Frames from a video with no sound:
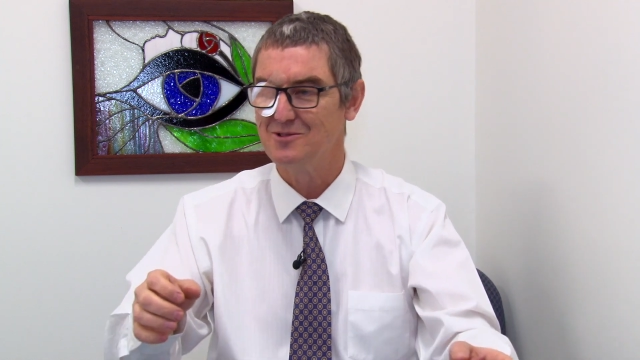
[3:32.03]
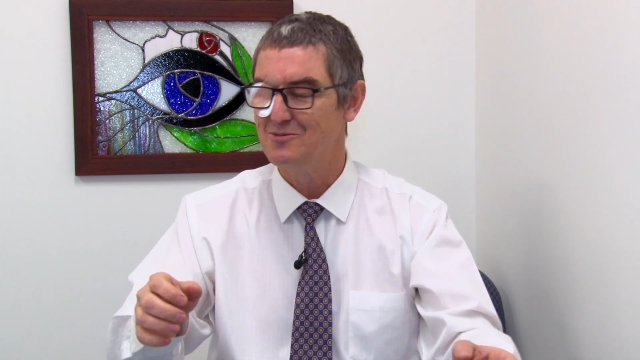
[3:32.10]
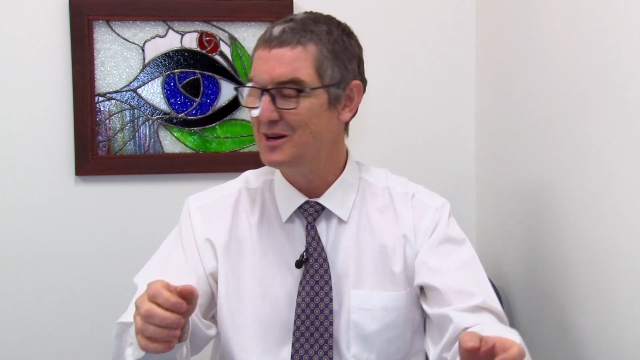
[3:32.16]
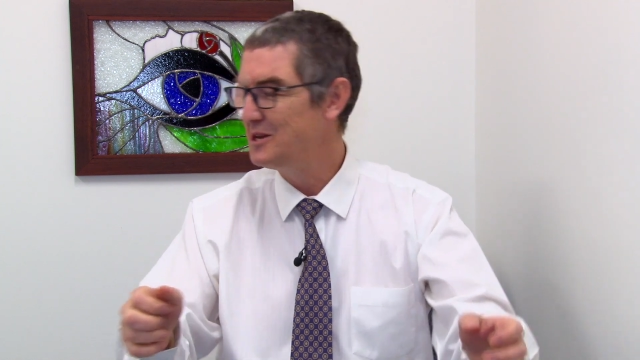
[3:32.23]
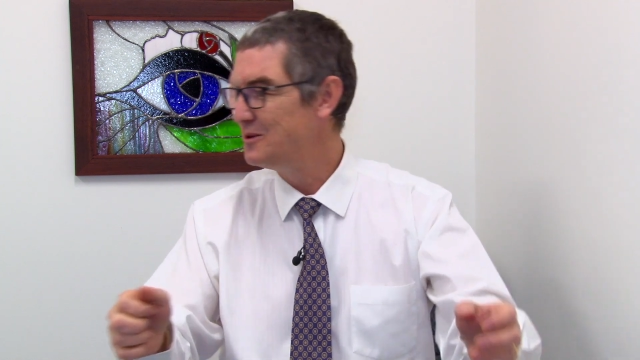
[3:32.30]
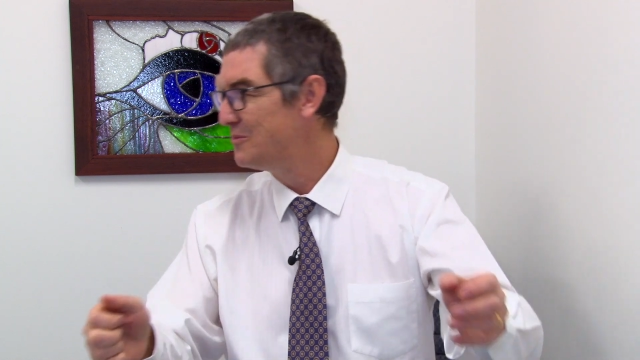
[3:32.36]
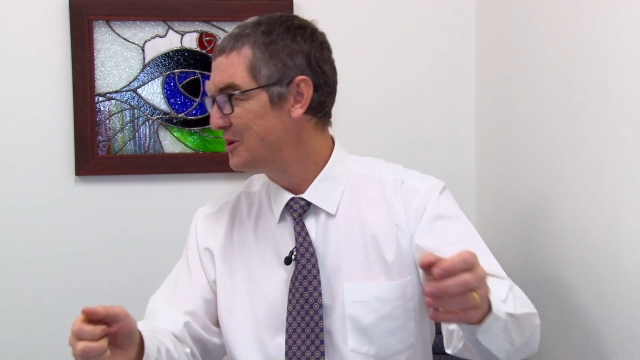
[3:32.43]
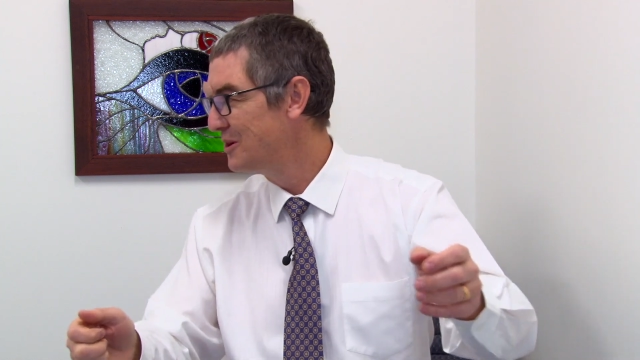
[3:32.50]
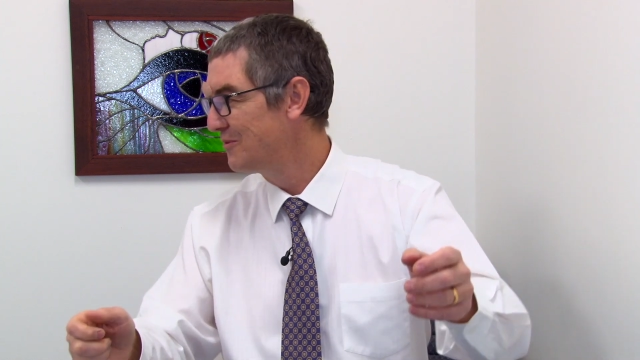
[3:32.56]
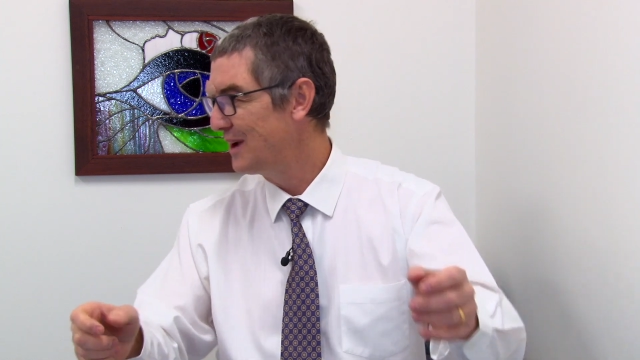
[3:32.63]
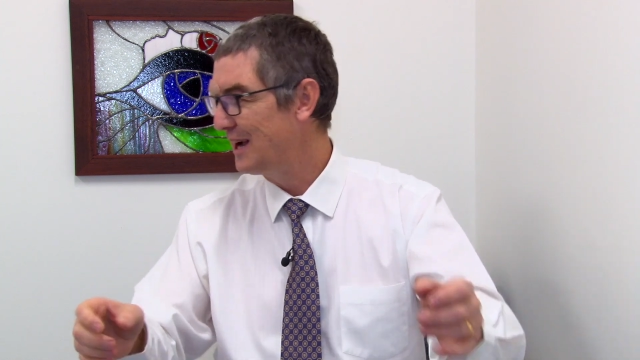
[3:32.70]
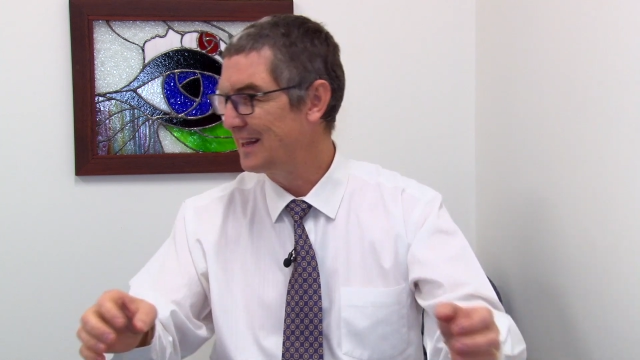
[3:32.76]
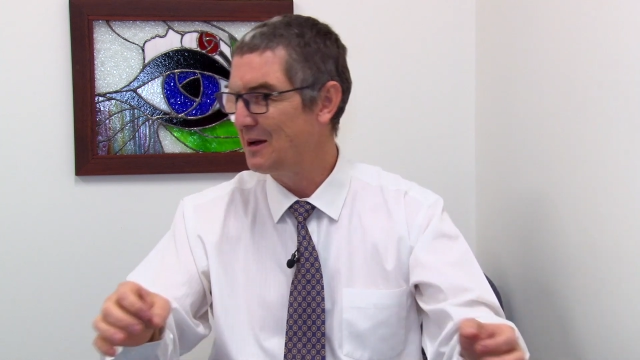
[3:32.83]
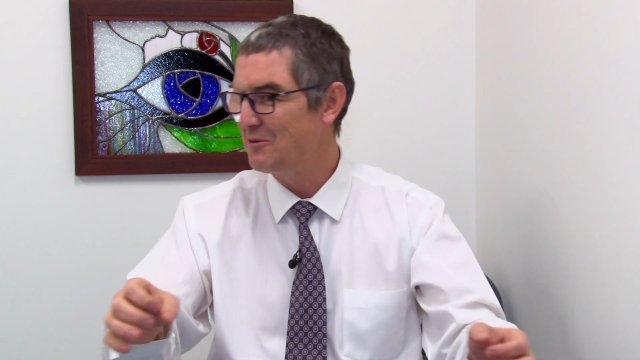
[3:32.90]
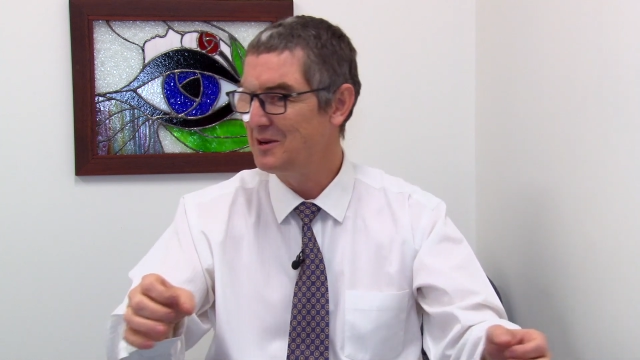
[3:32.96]
And when you move
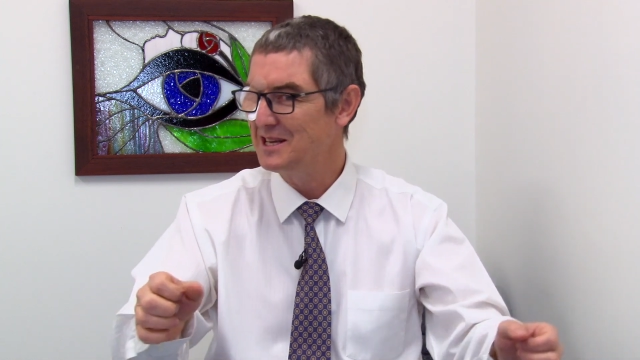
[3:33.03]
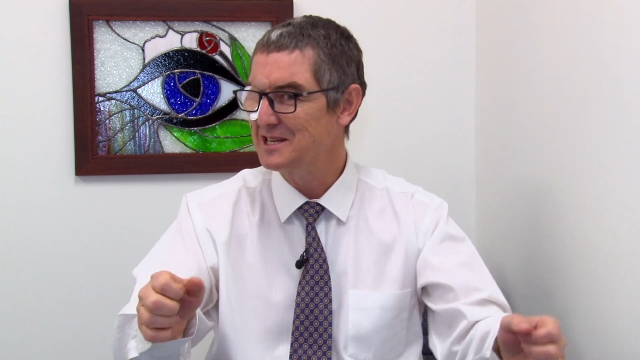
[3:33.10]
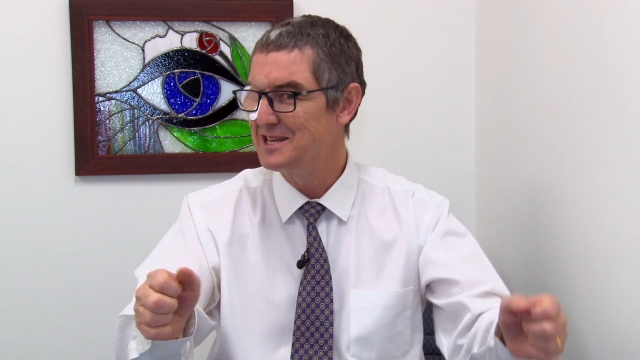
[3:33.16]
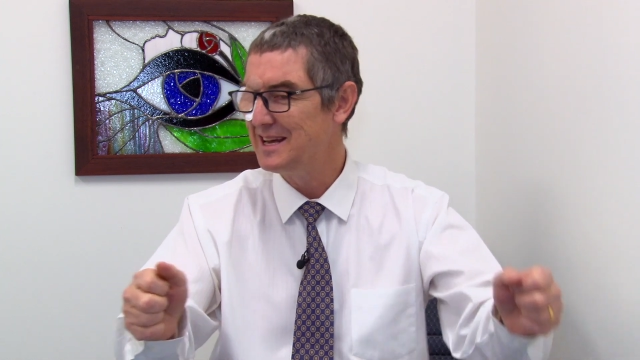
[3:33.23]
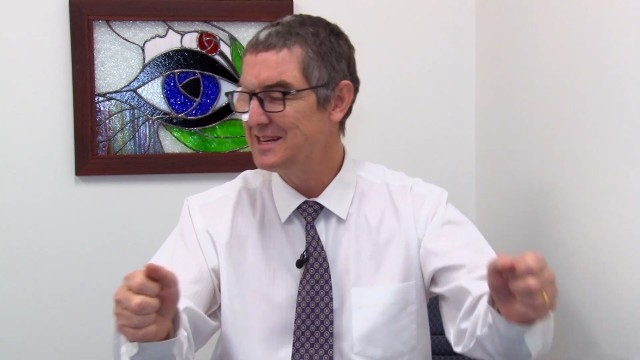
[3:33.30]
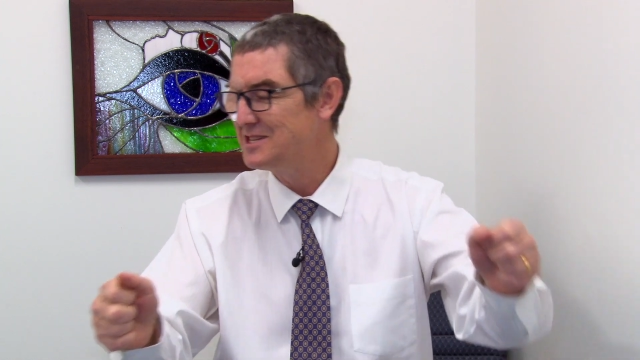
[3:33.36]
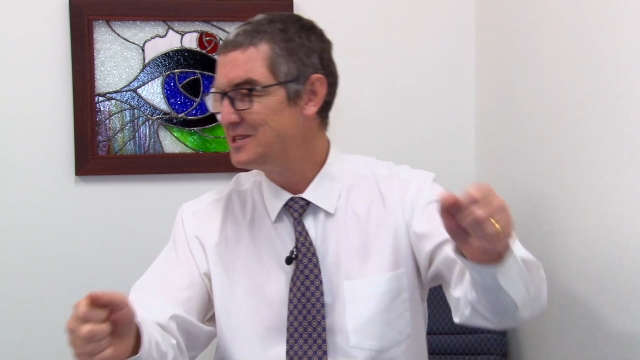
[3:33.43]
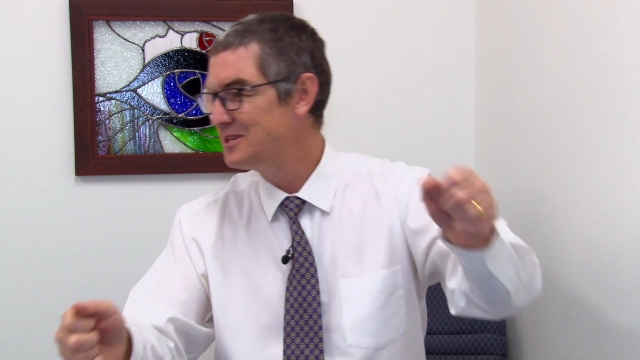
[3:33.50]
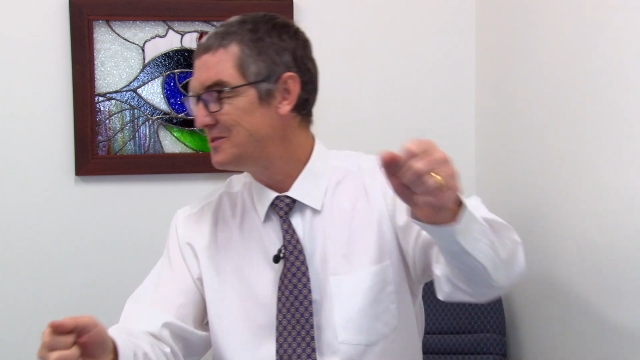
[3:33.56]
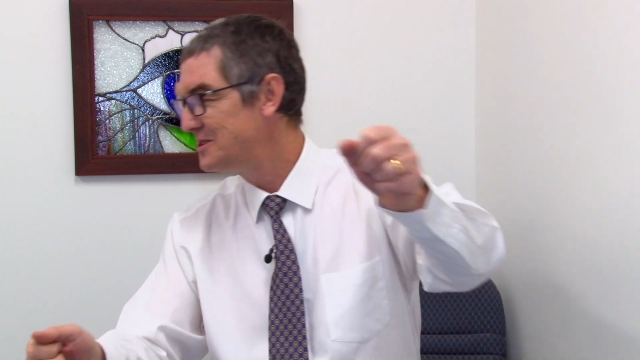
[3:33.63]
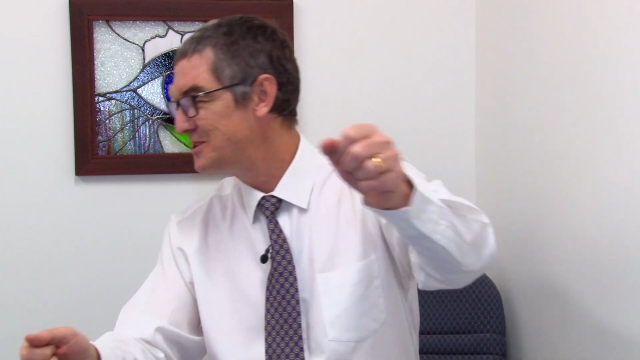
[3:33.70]
like that, what you tend to do